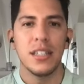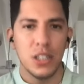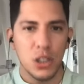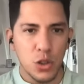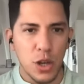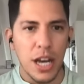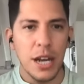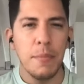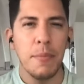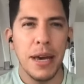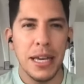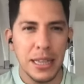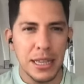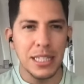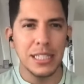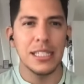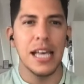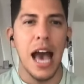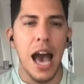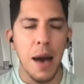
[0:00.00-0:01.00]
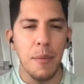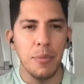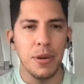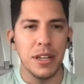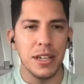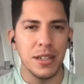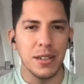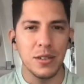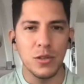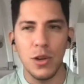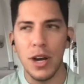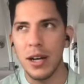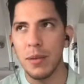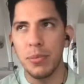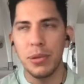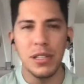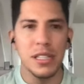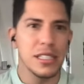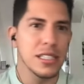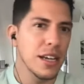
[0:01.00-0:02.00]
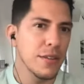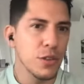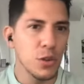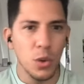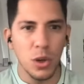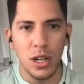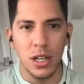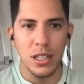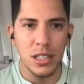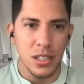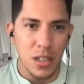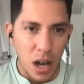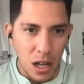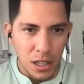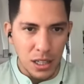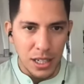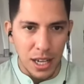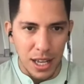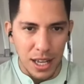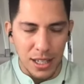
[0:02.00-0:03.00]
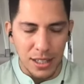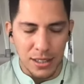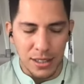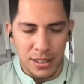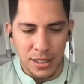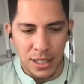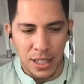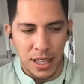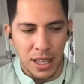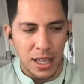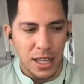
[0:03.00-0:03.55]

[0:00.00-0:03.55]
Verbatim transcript: try to make this happen and try to please everyone on these holidays.